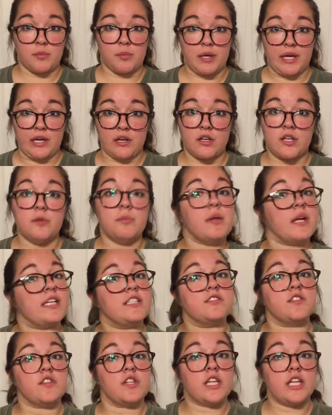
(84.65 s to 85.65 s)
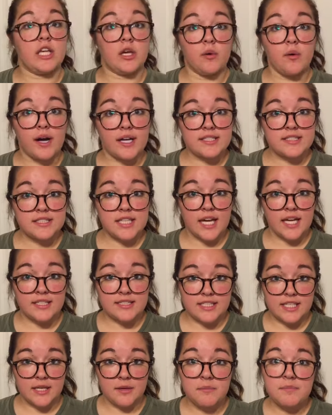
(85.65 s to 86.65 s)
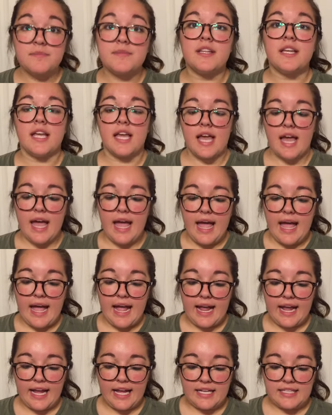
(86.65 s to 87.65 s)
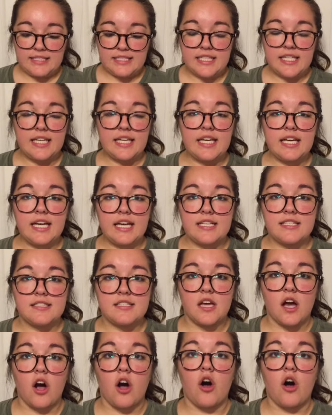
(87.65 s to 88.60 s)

player who plays for the USA team, and he is